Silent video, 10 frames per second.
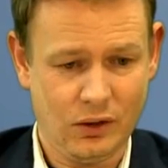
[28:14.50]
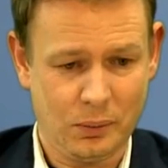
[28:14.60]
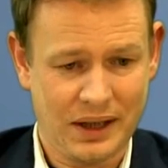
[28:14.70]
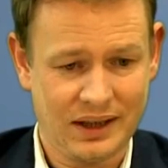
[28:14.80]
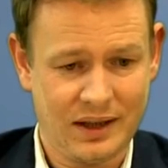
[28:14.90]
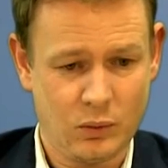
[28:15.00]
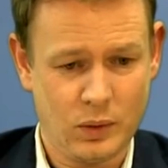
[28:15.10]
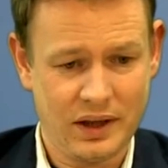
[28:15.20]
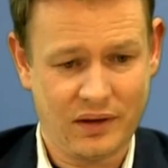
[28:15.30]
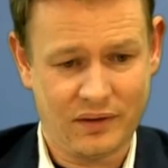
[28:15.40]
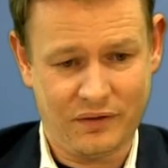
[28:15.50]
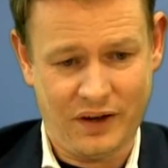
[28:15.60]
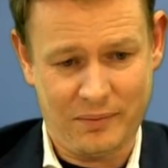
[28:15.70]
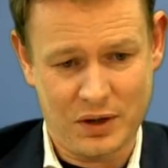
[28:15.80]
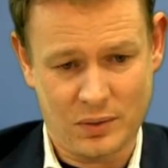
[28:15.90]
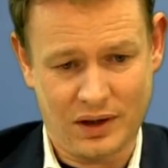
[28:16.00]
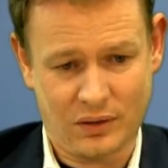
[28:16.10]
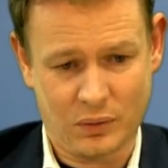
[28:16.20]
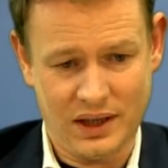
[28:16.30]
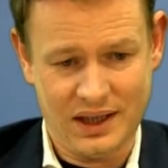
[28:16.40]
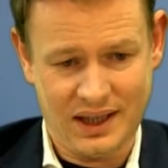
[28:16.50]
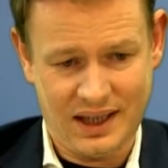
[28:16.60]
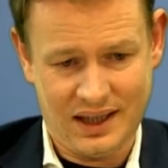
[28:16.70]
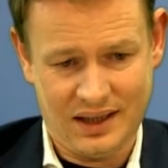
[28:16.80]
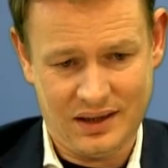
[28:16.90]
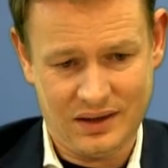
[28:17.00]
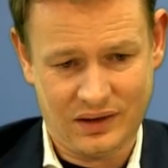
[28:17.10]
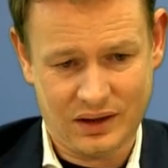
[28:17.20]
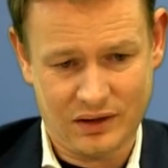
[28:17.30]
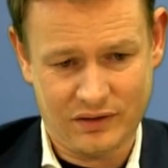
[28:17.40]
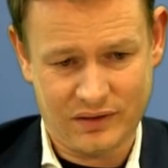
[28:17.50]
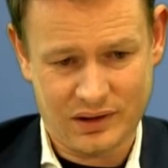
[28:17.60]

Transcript: old main line with 5 bishop e3, and instead of